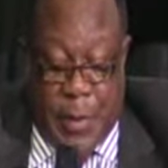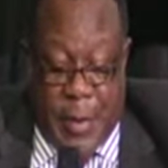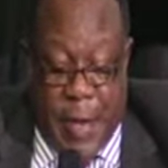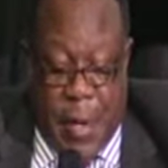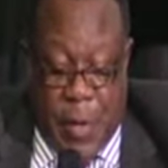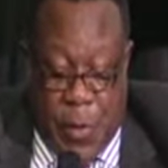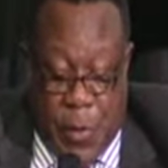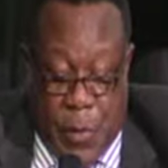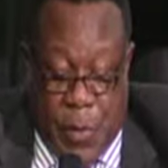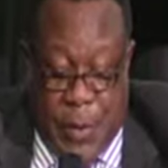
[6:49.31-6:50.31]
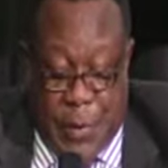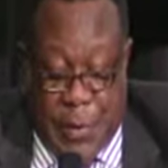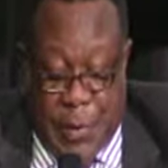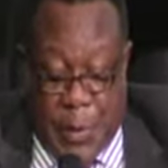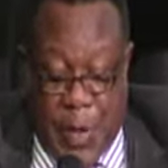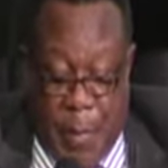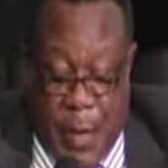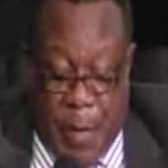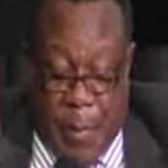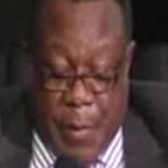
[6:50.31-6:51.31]
Now, all these things come
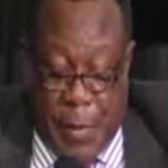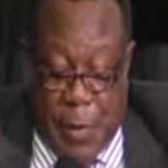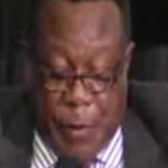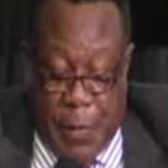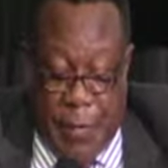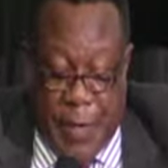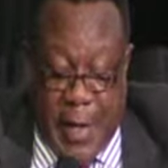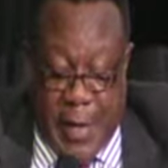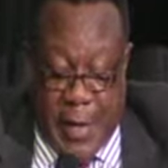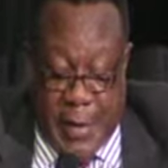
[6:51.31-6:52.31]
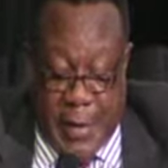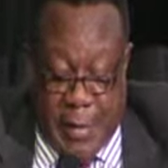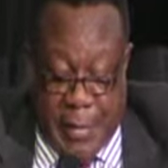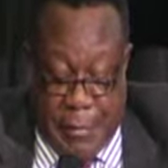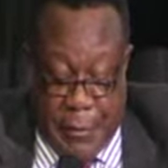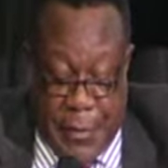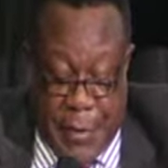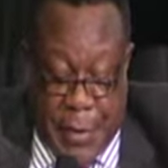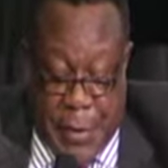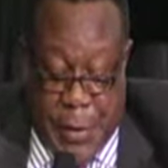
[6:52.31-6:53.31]
up with the fact that,
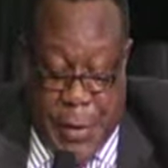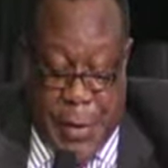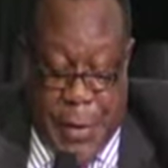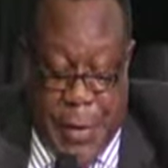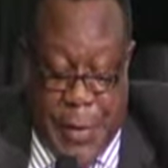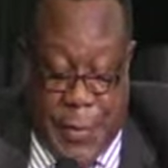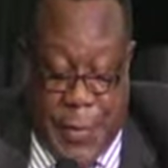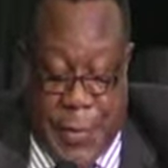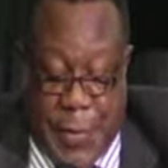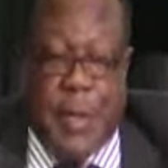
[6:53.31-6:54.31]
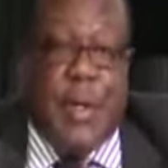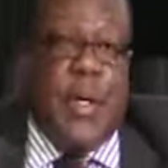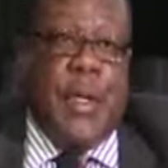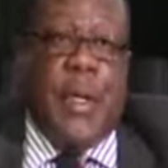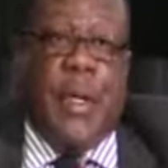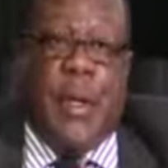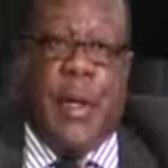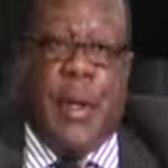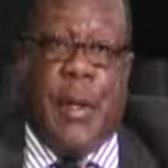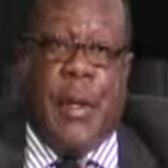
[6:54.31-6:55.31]
yes,
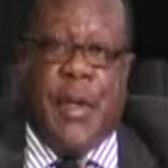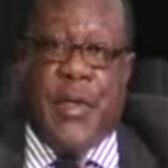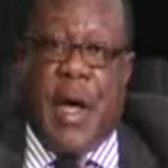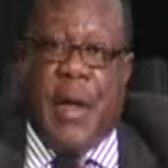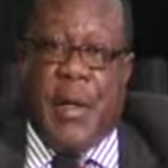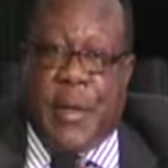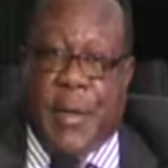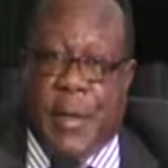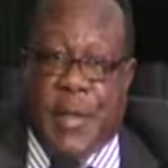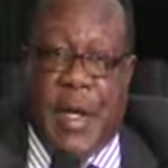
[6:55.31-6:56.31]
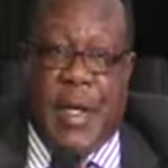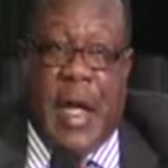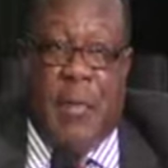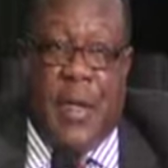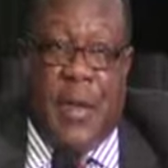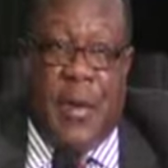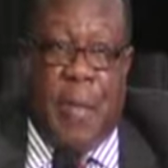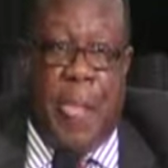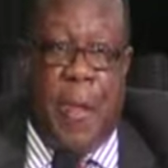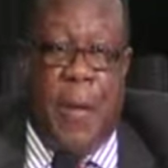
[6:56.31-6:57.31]
these are things that can be done,
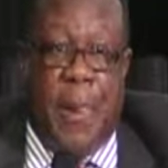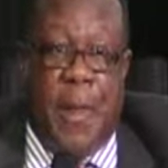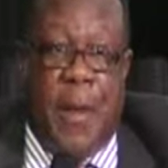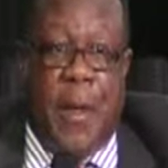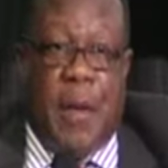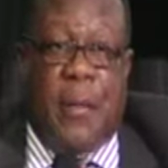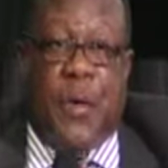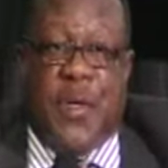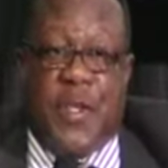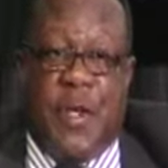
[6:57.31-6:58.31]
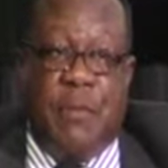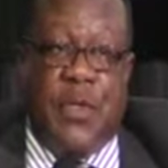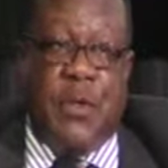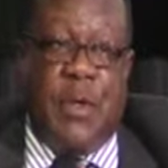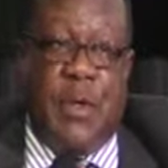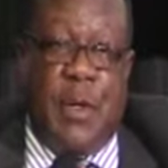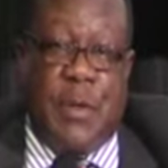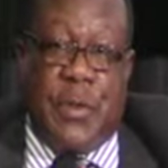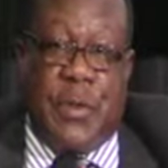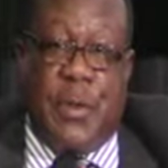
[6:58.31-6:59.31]
but we seem to
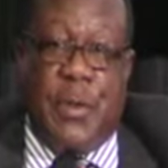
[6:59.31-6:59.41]
also